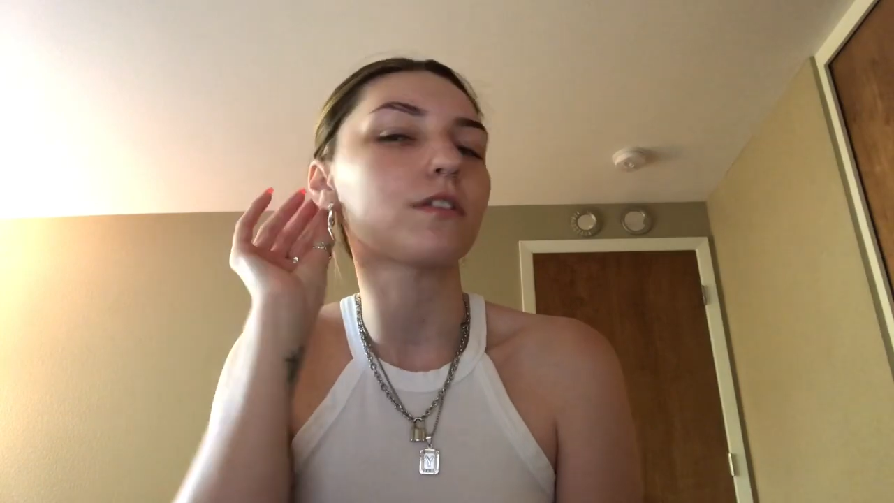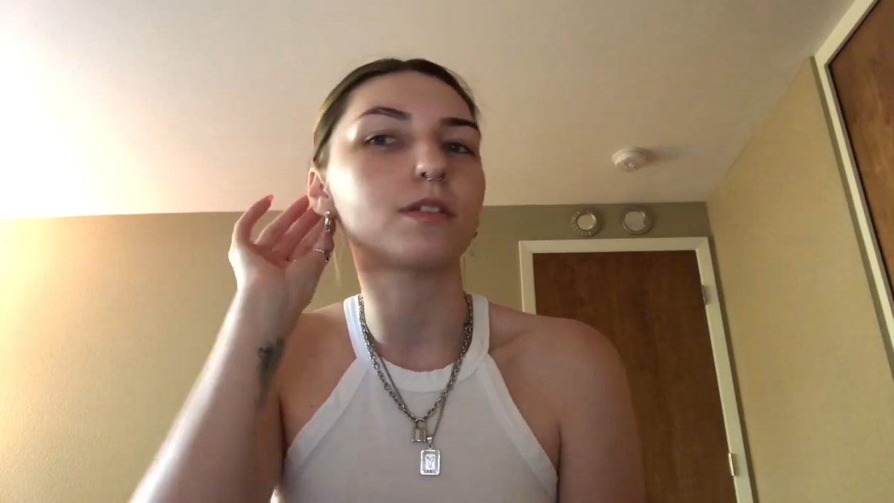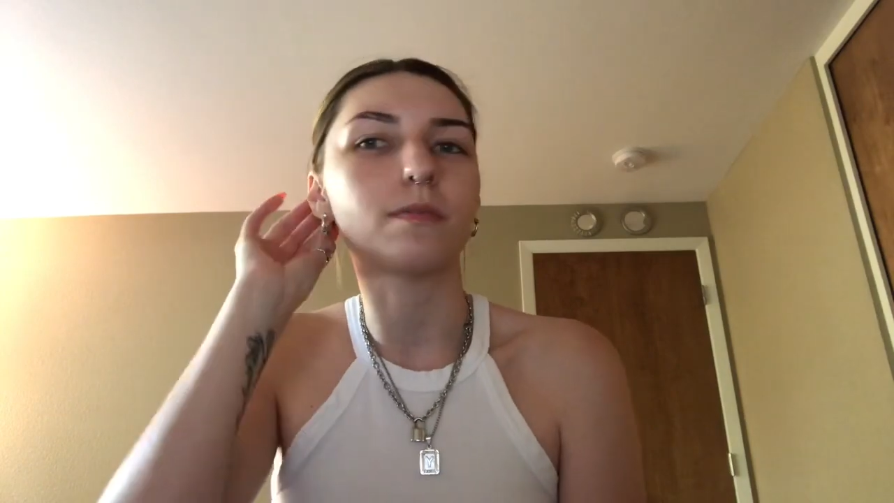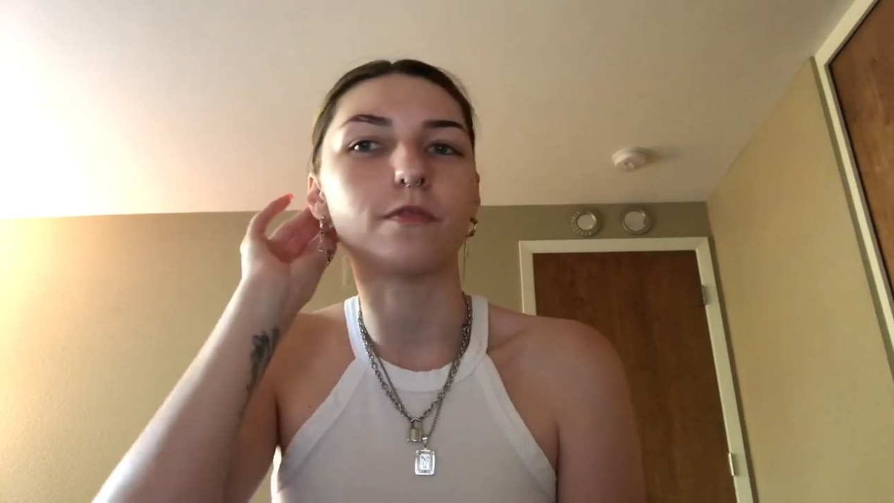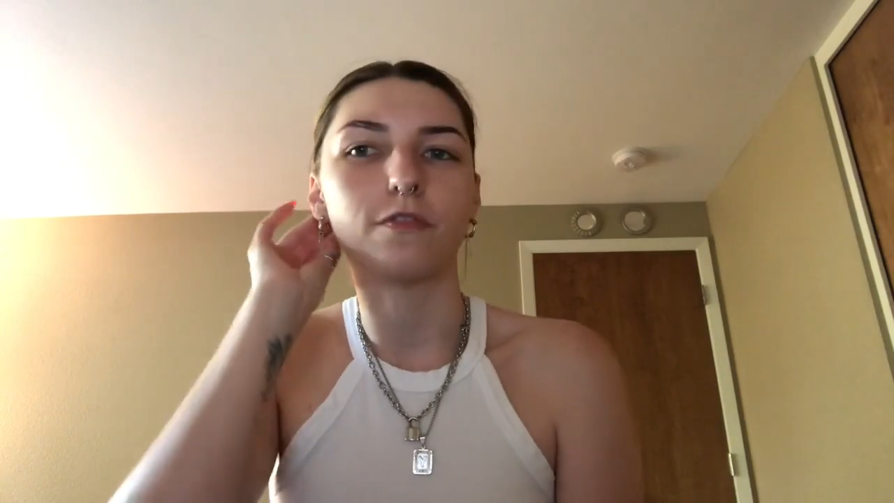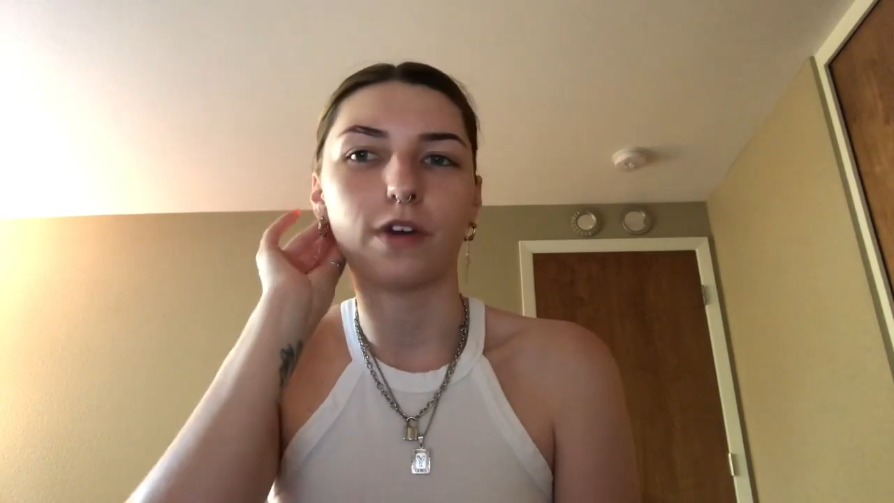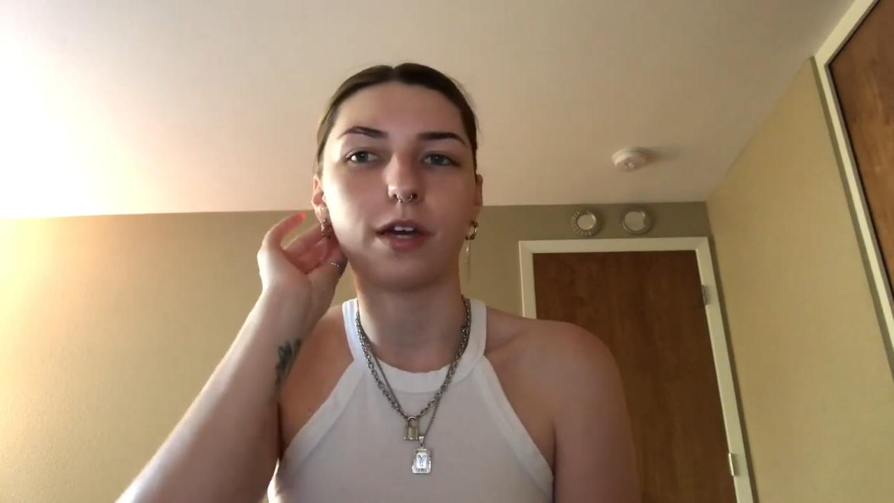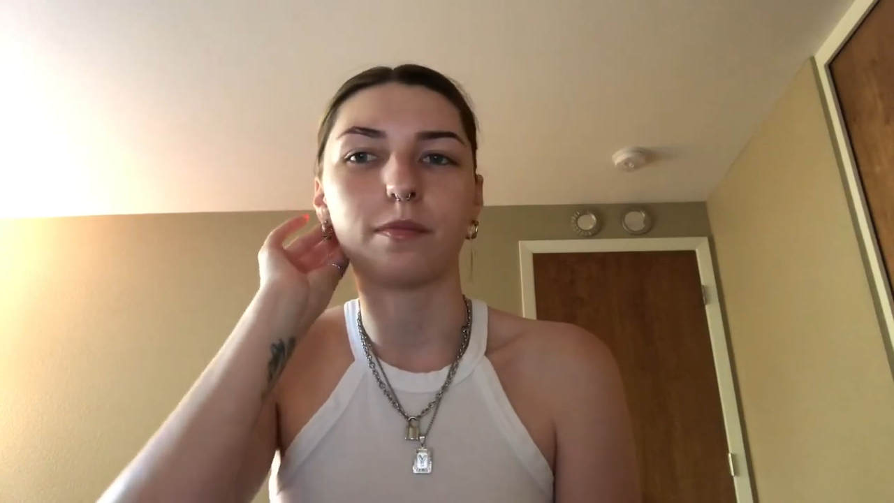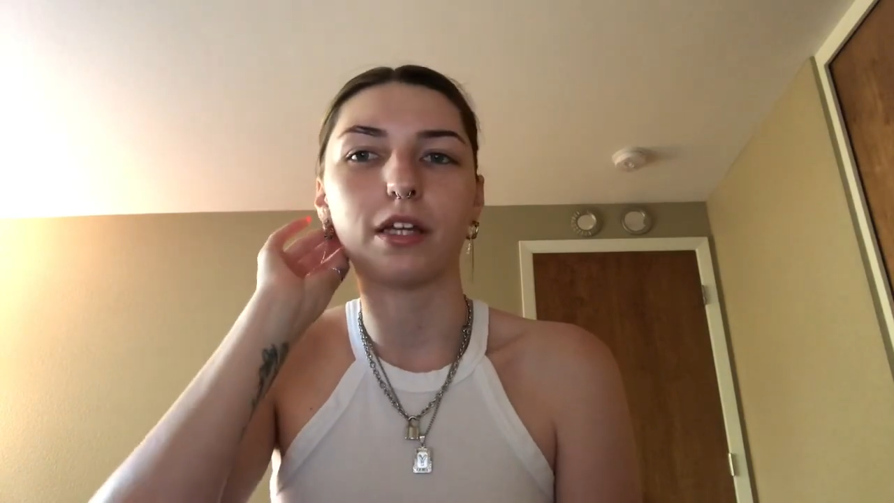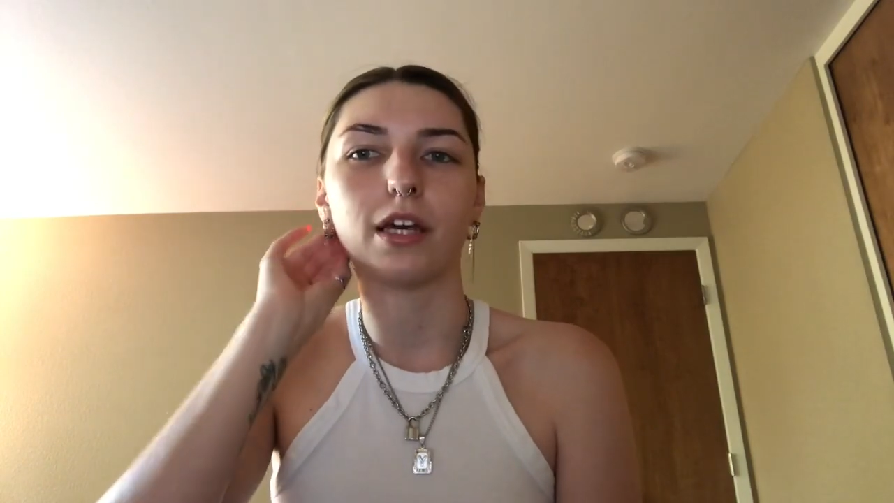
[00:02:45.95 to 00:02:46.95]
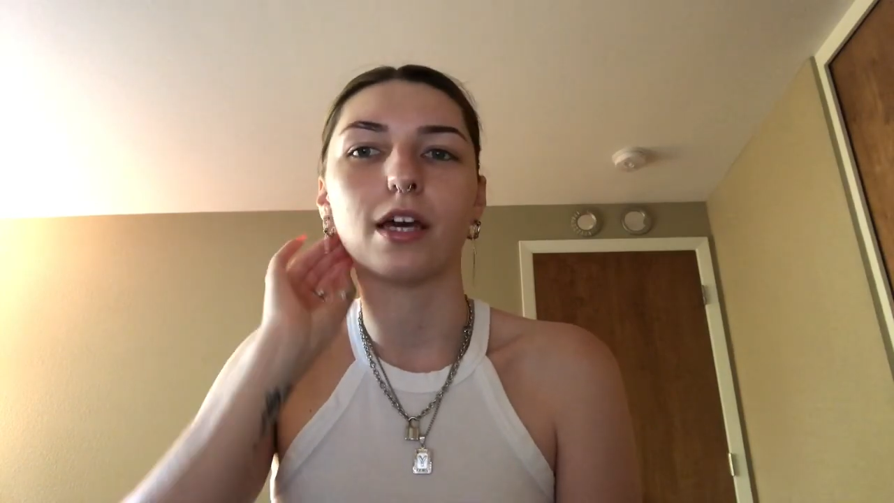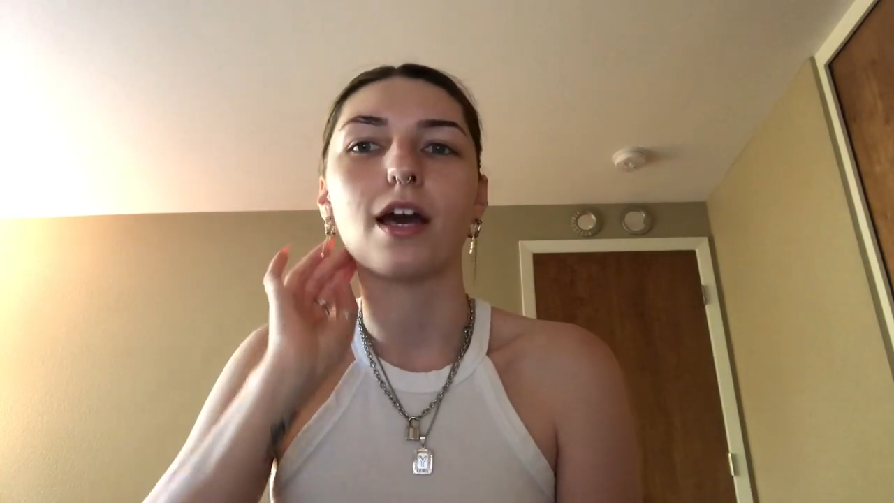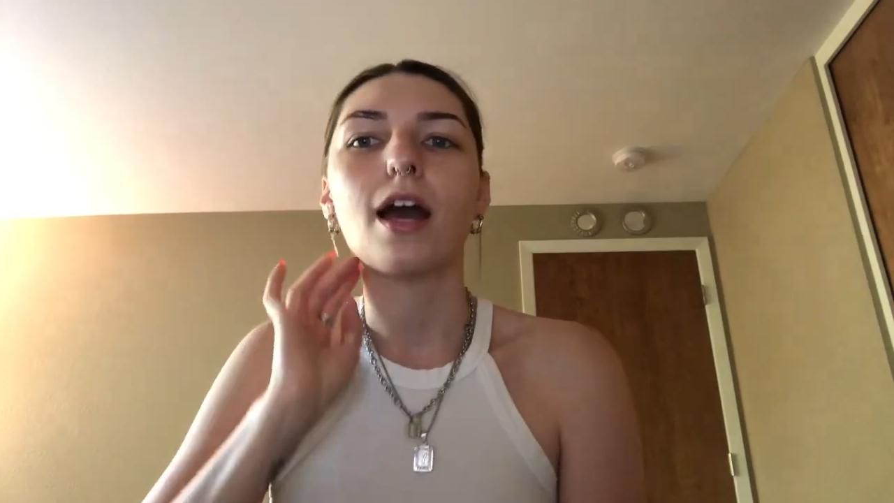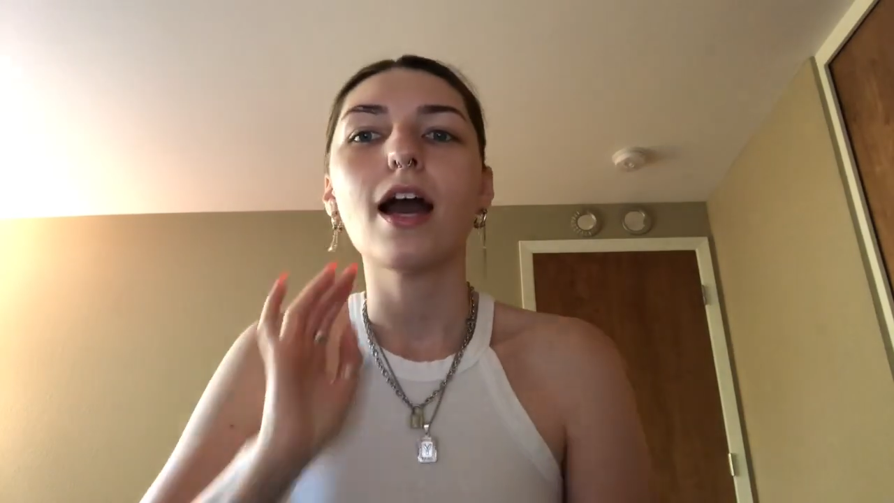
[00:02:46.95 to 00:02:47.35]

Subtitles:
some family,